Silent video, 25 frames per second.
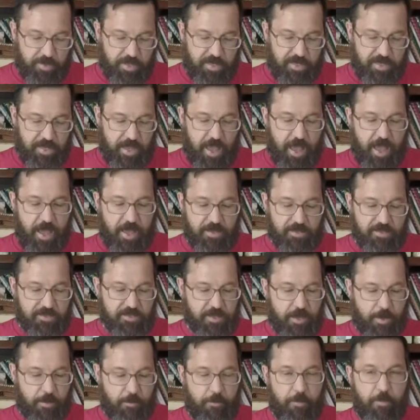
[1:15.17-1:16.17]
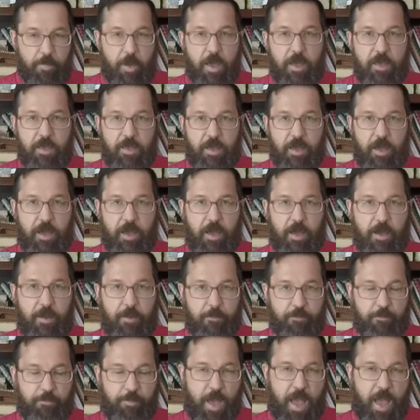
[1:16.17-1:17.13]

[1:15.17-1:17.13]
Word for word: that he had some uh,